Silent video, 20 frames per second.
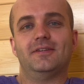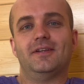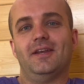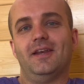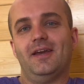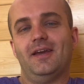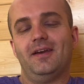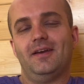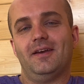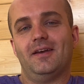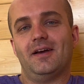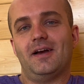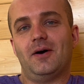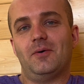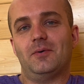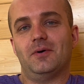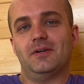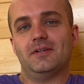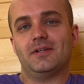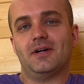Today, I
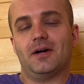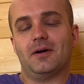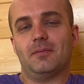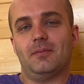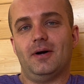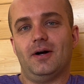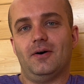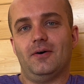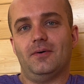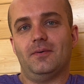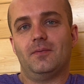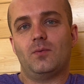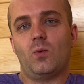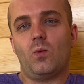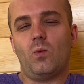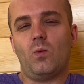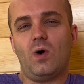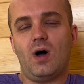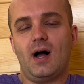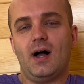want to talk about
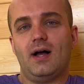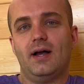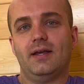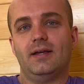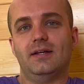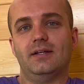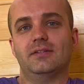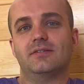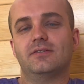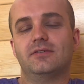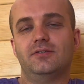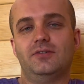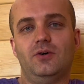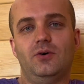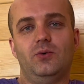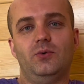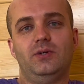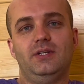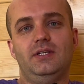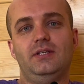why it's
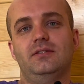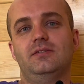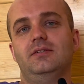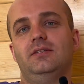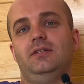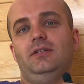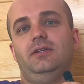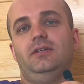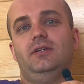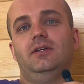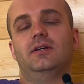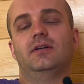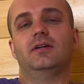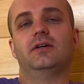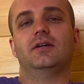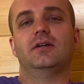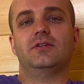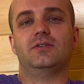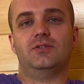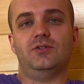so easy
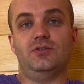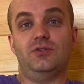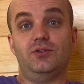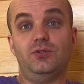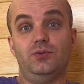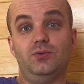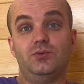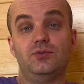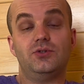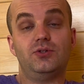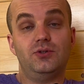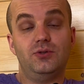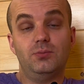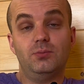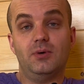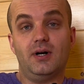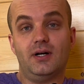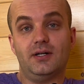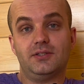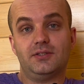to do too
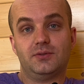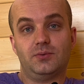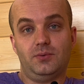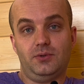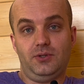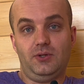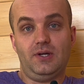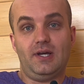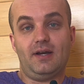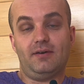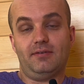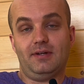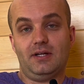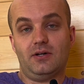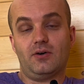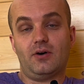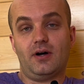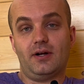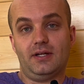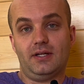much when you have a
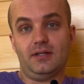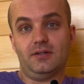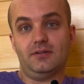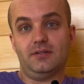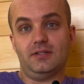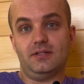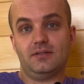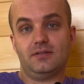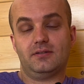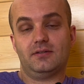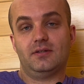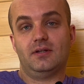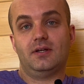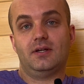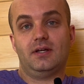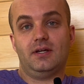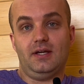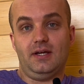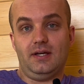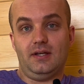chronic illness
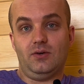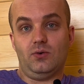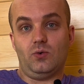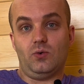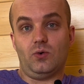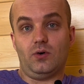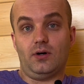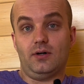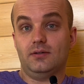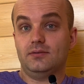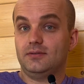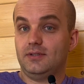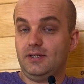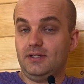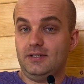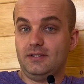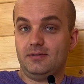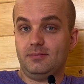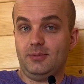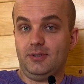and or a
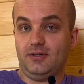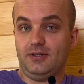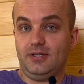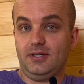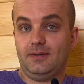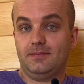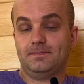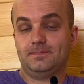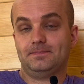disability.